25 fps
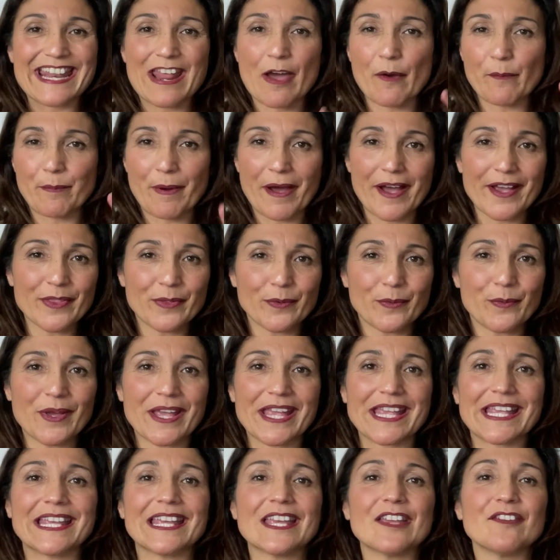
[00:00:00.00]
Now, by the
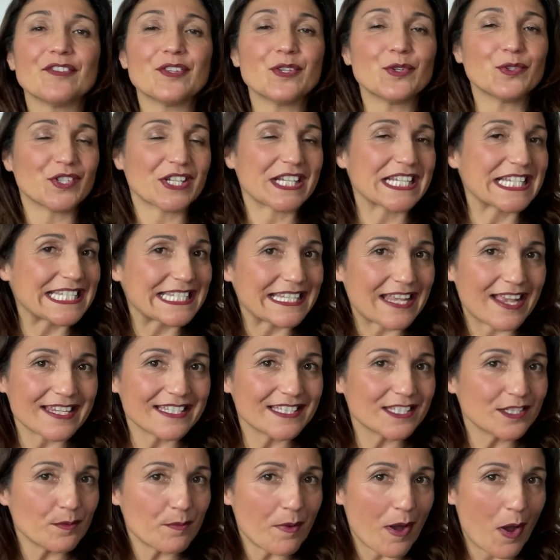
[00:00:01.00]
way, if you're
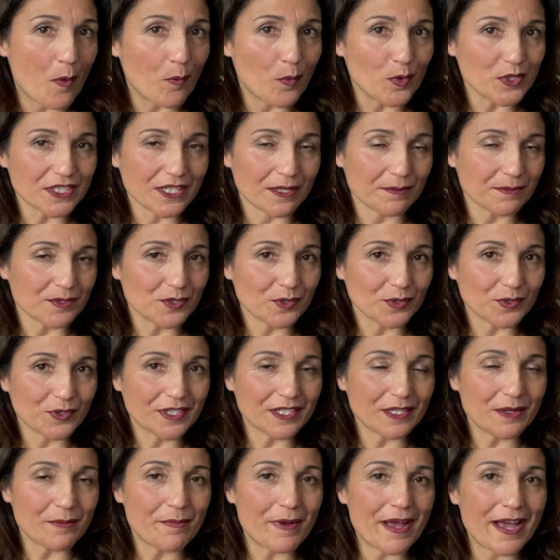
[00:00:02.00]
excited about what I'm
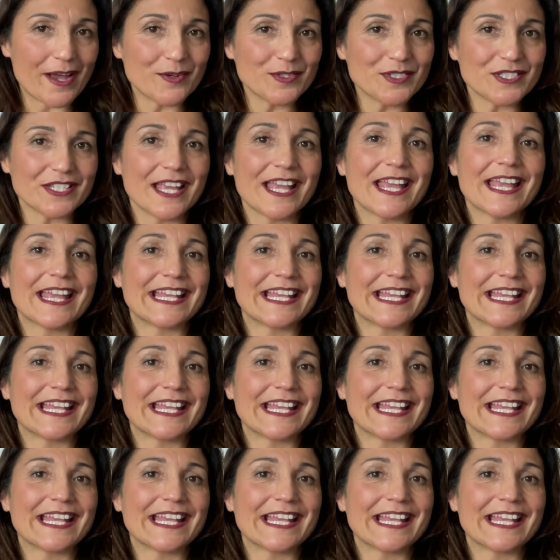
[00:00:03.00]
talking about,